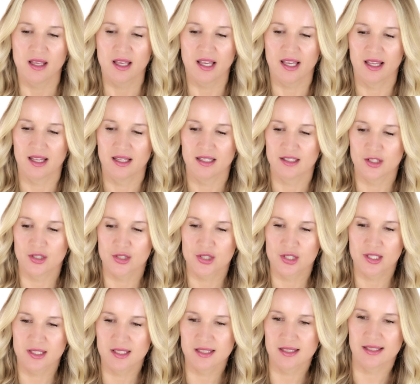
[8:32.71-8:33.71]
and
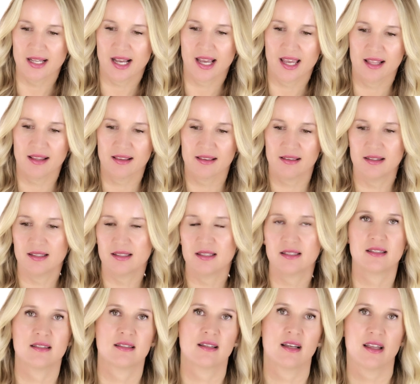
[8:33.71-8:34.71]
she designed
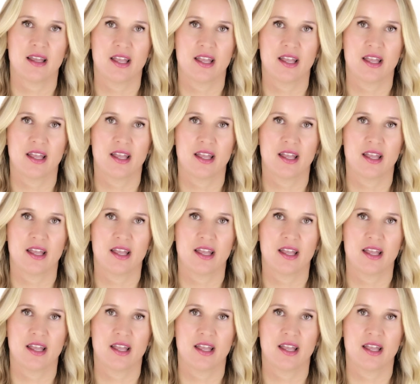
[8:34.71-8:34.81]
this